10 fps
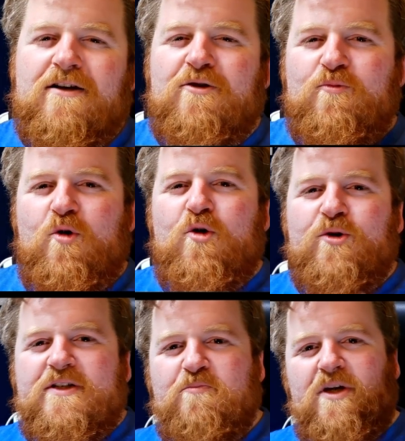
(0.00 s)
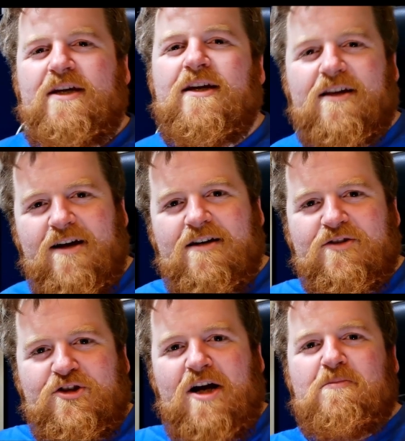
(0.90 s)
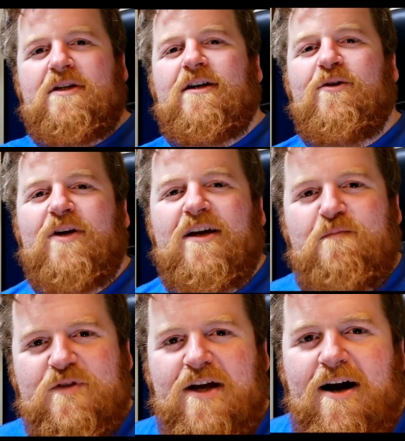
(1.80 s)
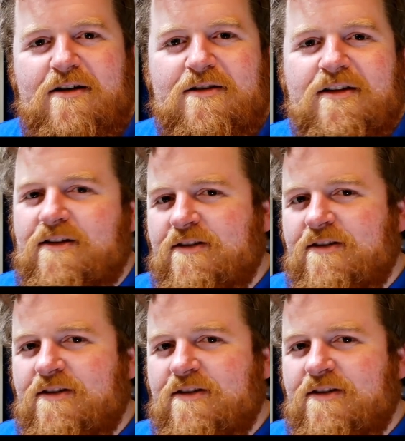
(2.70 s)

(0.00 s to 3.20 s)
no, woe is me, I got a job and now life is hard.